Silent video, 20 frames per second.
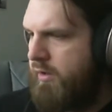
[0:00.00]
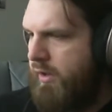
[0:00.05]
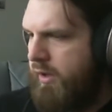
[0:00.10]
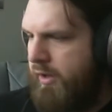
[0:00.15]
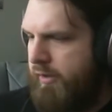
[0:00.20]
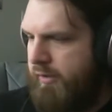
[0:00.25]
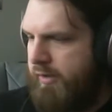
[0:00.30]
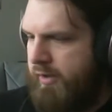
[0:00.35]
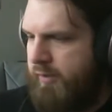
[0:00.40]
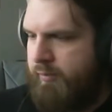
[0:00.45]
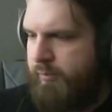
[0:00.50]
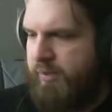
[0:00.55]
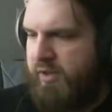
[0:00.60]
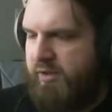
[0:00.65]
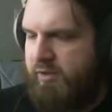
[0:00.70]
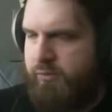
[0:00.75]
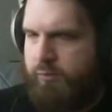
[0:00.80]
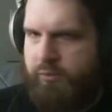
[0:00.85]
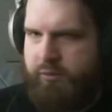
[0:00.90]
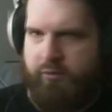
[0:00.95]
I don't have a
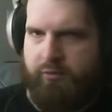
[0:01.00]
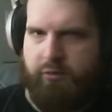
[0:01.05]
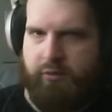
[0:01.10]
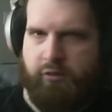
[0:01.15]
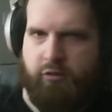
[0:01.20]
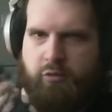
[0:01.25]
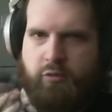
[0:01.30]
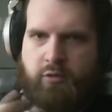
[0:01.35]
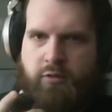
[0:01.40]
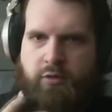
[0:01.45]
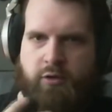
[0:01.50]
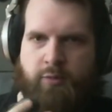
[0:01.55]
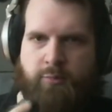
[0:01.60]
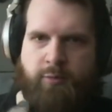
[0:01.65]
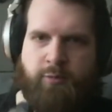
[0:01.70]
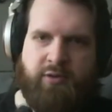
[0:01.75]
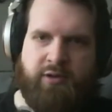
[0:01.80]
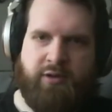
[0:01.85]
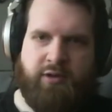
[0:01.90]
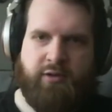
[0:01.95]
PS1 controller on
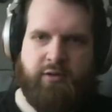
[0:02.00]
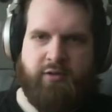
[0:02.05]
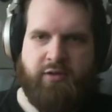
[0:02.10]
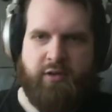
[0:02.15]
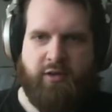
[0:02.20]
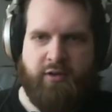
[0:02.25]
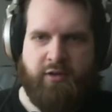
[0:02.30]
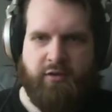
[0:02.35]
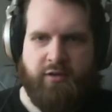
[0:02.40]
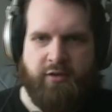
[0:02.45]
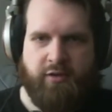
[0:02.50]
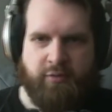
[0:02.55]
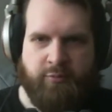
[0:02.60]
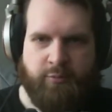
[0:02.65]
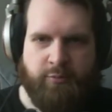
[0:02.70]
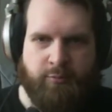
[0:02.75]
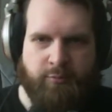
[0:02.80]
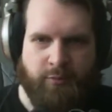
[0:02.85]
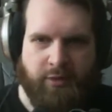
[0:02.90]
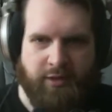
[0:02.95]
me, but here's
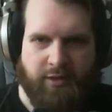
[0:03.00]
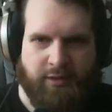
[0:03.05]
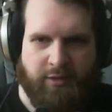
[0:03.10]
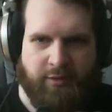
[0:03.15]
my